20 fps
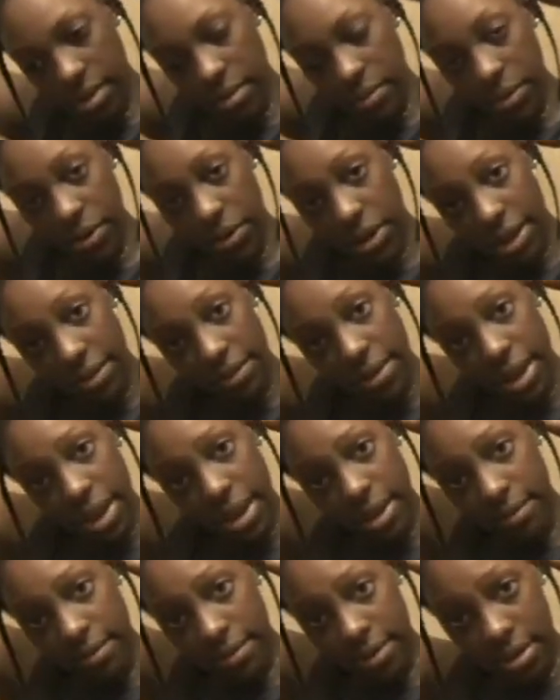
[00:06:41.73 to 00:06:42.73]
when you have a
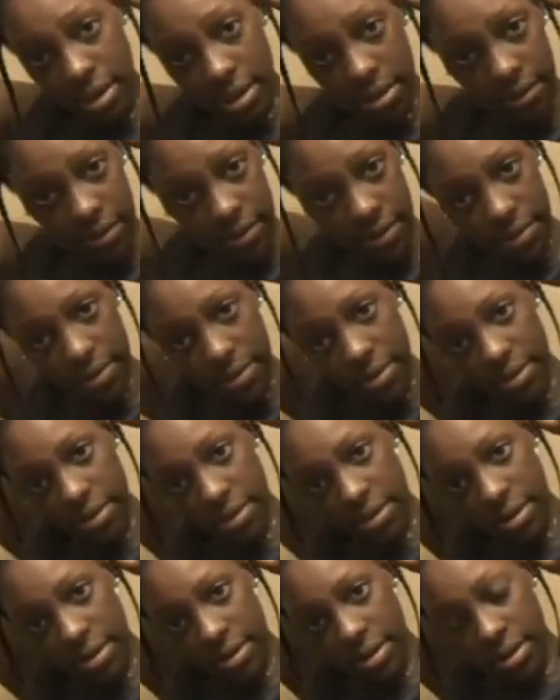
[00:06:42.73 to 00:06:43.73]
head full of
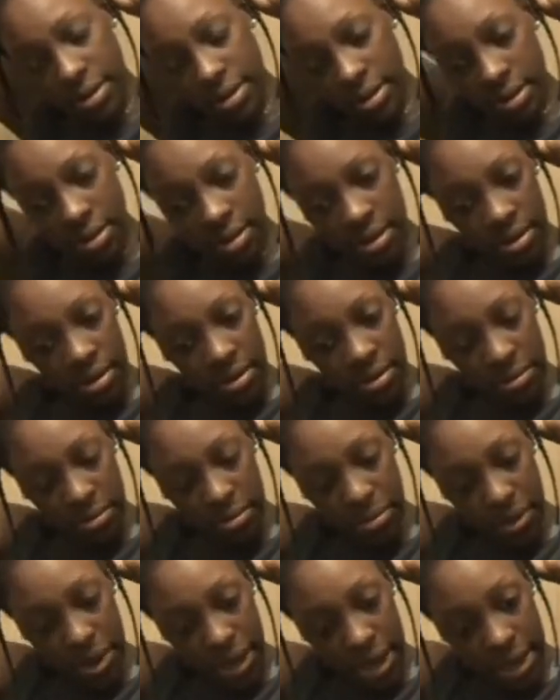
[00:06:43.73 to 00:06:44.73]

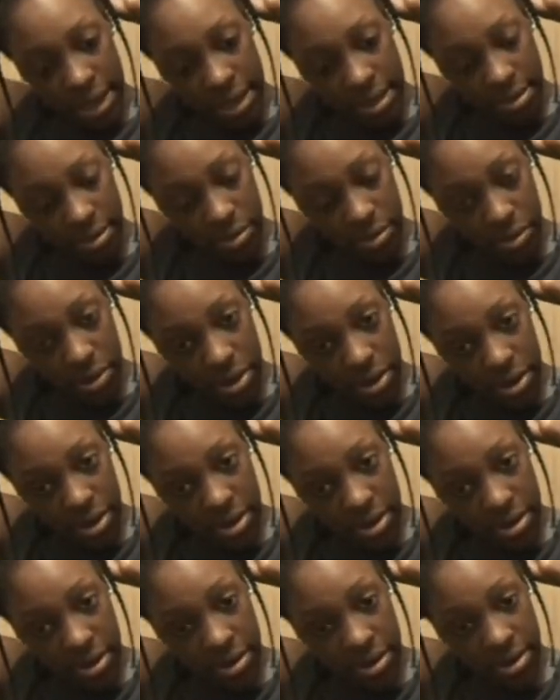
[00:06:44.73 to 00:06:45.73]
braids or
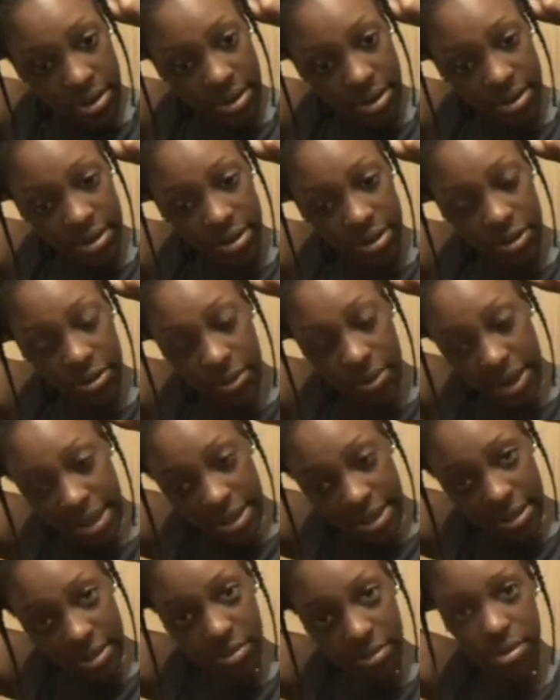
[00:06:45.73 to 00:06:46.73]

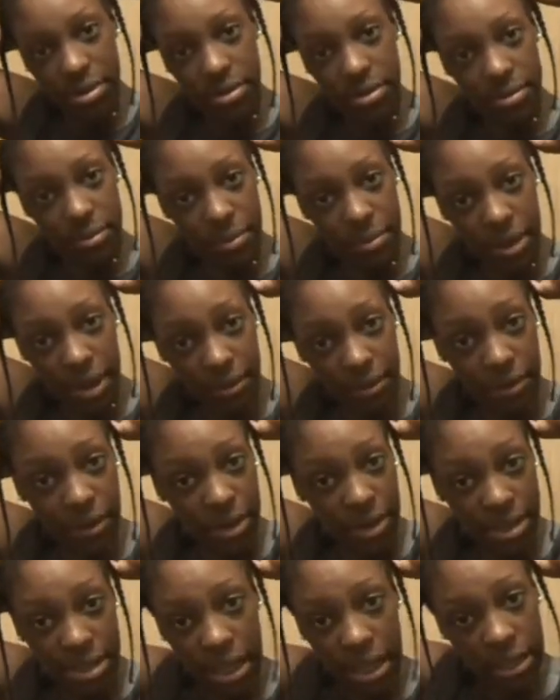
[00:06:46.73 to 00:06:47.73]
twist or whatever
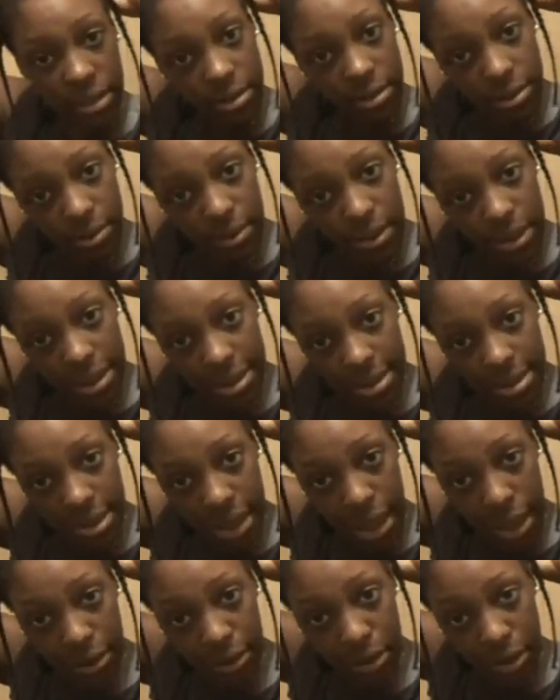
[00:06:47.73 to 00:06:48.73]
you decide to do with the
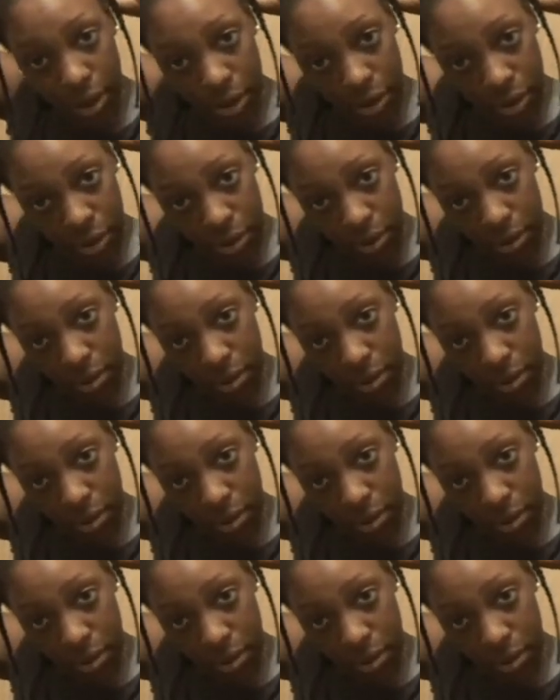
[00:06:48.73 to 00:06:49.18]
style. You can